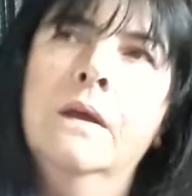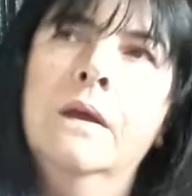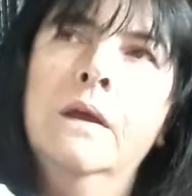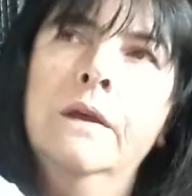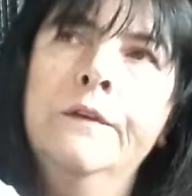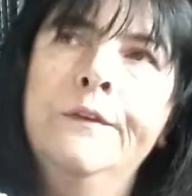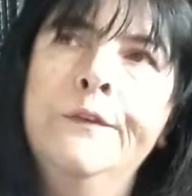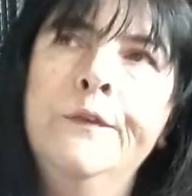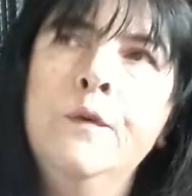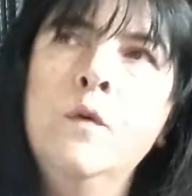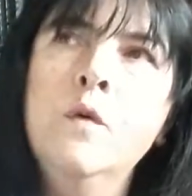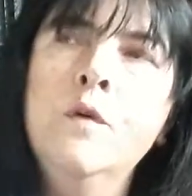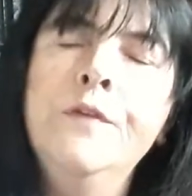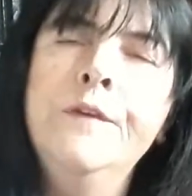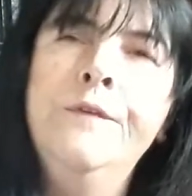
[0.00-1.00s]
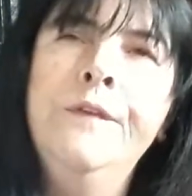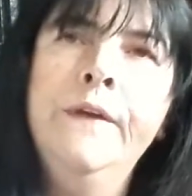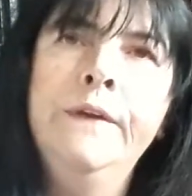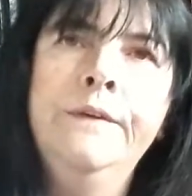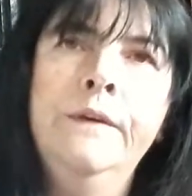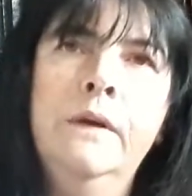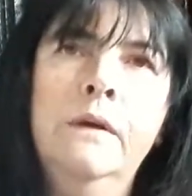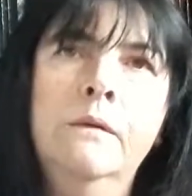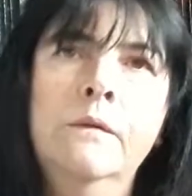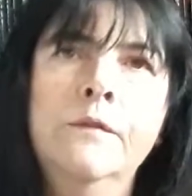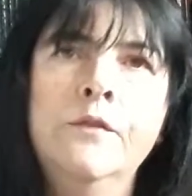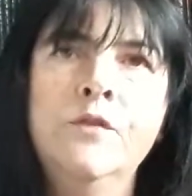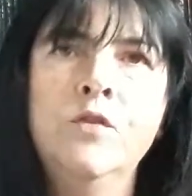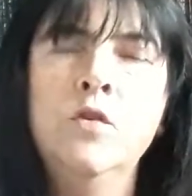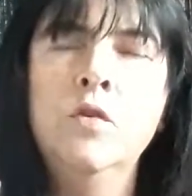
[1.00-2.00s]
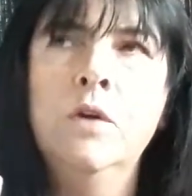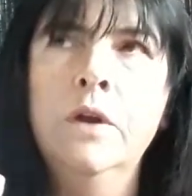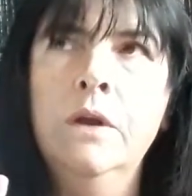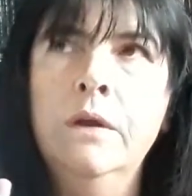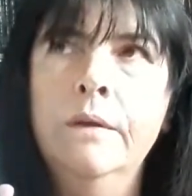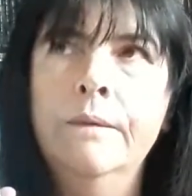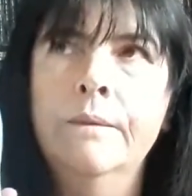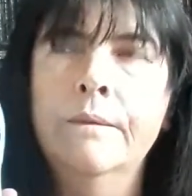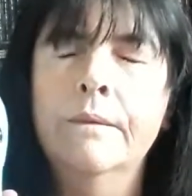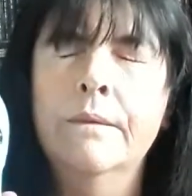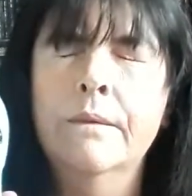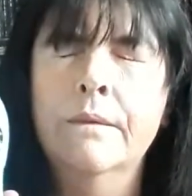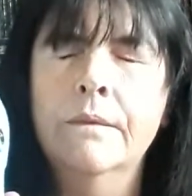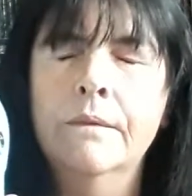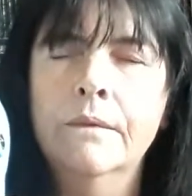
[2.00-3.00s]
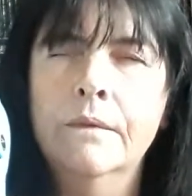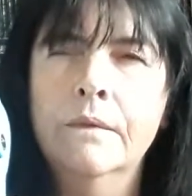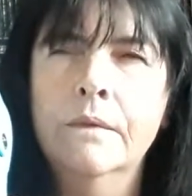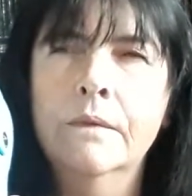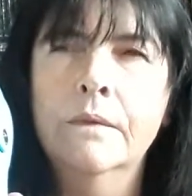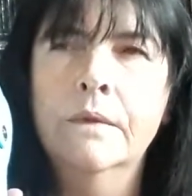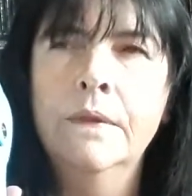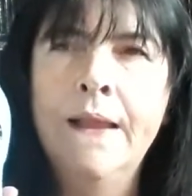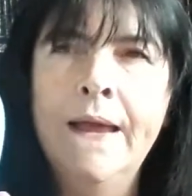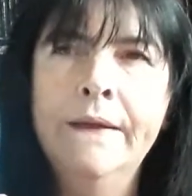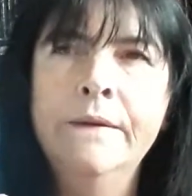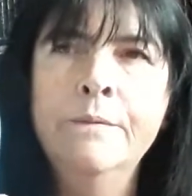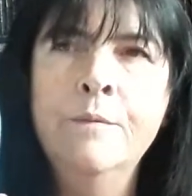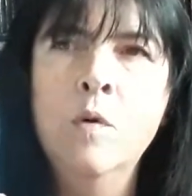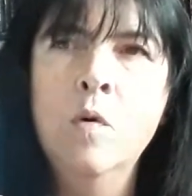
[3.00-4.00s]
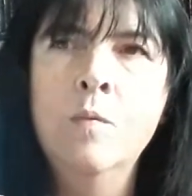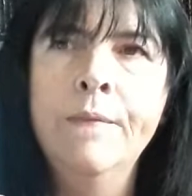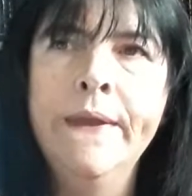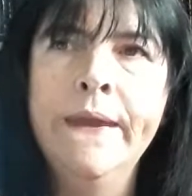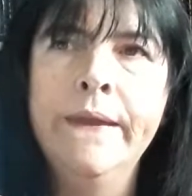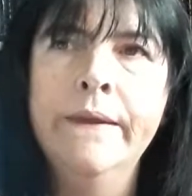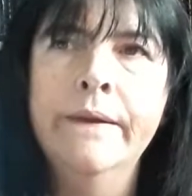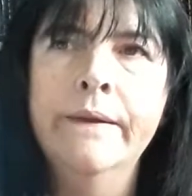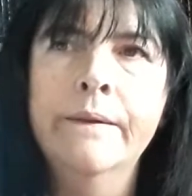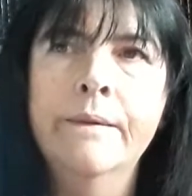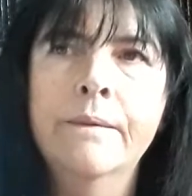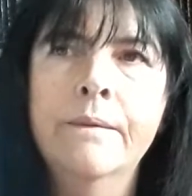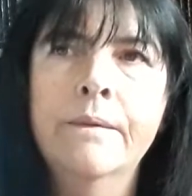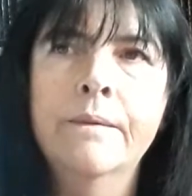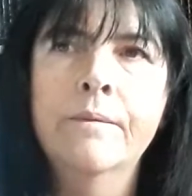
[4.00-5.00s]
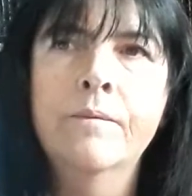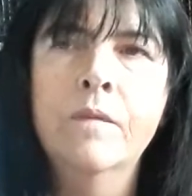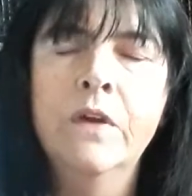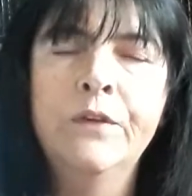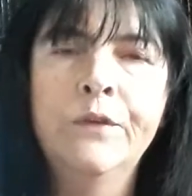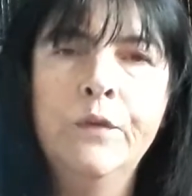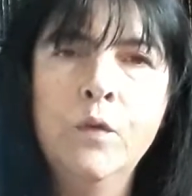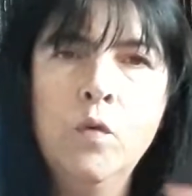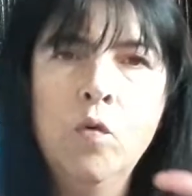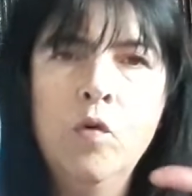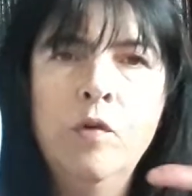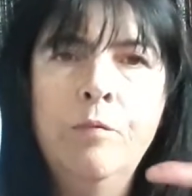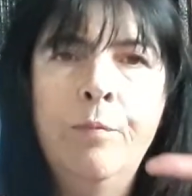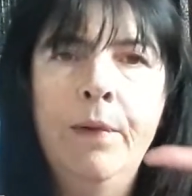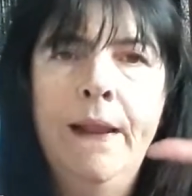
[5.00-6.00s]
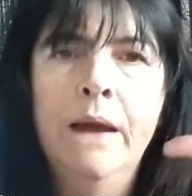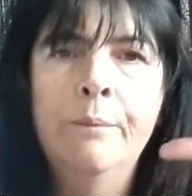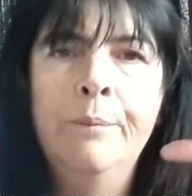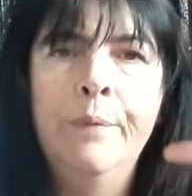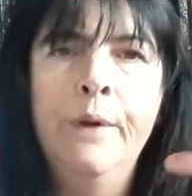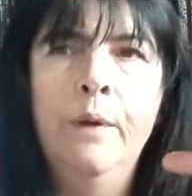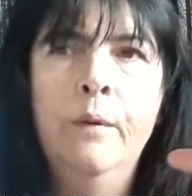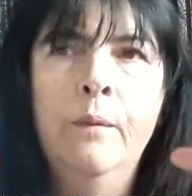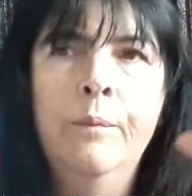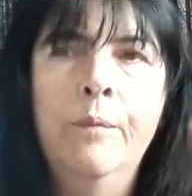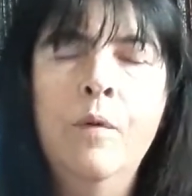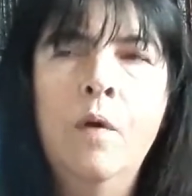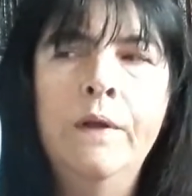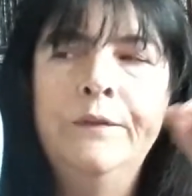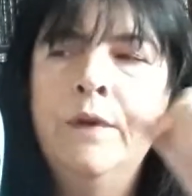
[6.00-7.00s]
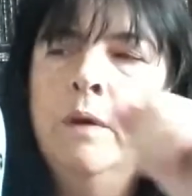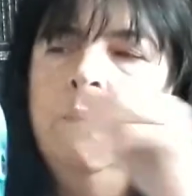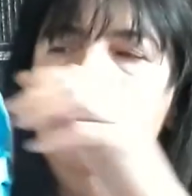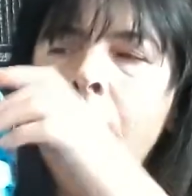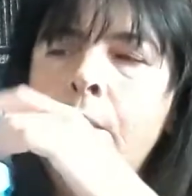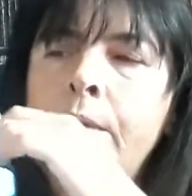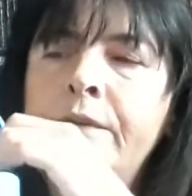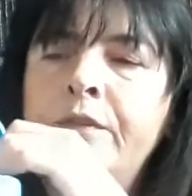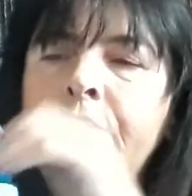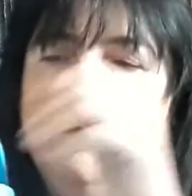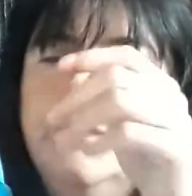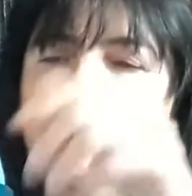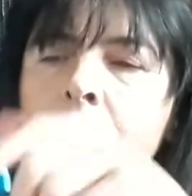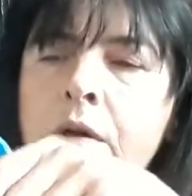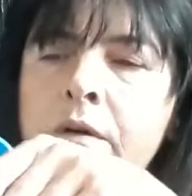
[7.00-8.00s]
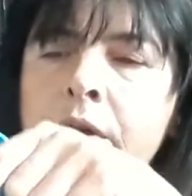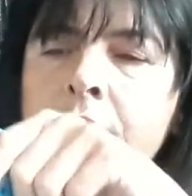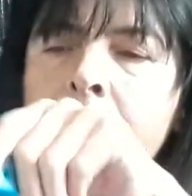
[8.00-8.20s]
I saw the video of Sugar Glider Mummy. I saw her black boot, but I don't know if she's got a